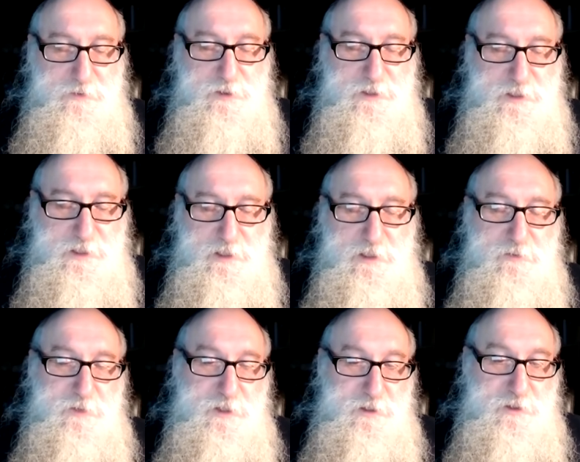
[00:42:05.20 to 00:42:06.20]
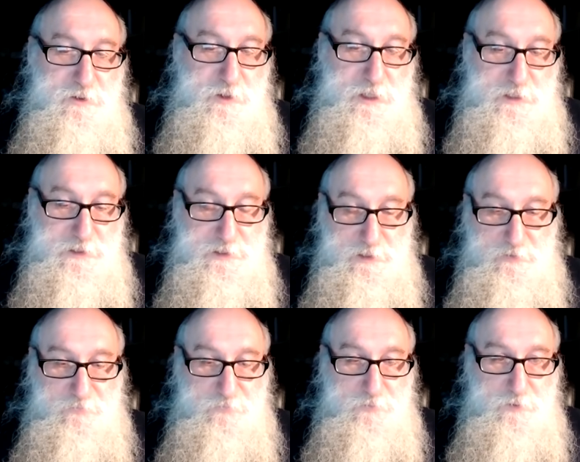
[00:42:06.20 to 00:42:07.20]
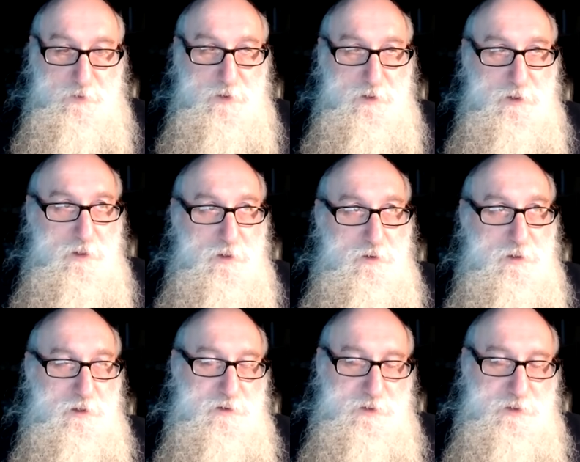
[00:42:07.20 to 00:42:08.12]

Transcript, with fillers: we see them in the Torah itself, although